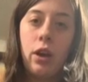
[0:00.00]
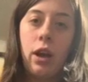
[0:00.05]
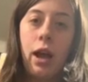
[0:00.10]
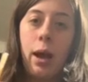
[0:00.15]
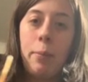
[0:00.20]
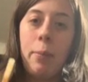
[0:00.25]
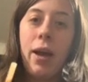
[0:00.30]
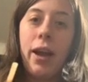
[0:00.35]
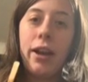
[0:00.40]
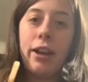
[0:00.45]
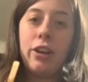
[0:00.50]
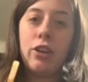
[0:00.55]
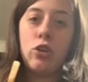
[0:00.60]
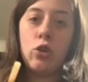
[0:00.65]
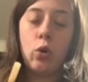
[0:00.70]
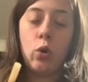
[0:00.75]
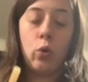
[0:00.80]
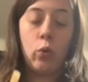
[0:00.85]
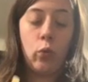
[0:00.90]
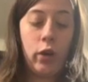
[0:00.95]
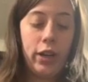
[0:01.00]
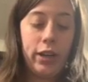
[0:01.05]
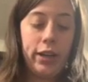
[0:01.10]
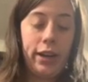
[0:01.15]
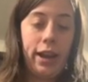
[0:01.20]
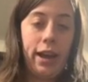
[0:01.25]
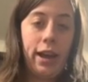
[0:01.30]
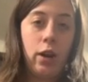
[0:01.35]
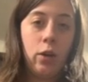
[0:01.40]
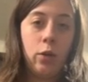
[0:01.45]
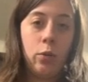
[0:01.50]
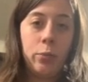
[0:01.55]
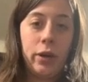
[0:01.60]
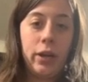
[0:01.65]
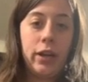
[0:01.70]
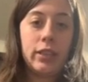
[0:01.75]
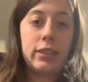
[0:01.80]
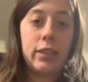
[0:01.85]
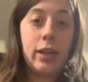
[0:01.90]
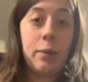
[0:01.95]
I'm not going to do it right now
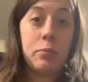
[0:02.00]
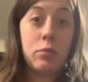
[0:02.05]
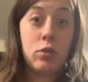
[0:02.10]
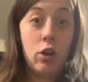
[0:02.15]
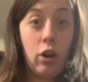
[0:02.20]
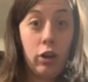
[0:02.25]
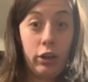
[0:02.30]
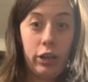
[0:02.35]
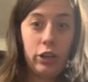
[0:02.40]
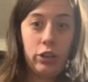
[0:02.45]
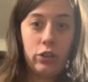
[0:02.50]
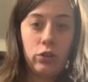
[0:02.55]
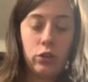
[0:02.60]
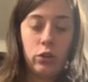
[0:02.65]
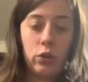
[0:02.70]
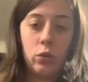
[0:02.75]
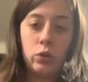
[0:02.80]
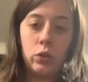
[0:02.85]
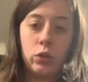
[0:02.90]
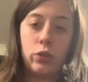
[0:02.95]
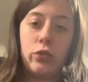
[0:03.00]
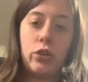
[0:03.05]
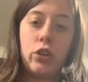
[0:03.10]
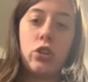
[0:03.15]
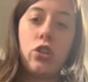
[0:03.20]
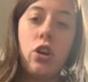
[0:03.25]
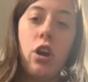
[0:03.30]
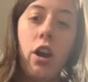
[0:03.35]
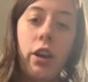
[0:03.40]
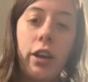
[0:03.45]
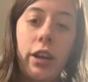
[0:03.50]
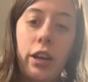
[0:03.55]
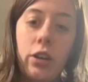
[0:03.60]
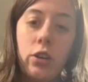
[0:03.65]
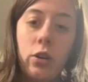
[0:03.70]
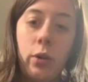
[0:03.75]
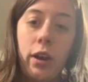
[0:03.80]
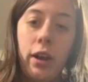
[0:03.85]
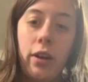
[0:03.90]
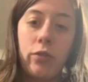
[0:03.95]
because I'm talking to you. So if you're talking,
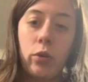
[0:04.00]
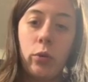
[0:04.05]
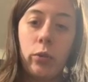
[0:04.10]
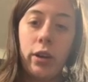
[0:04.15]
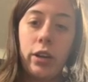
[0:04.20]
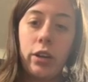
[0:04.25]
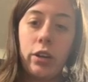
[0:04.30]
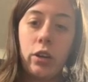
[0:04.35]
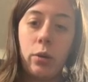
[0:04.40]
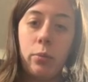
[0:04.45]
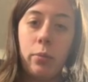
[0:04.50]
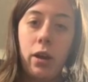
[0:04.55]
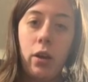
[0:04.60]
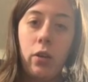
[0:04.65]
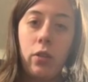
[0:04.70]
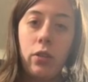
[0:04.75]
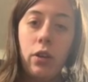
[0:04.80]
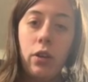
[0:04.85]
don't have the reed in your mouth.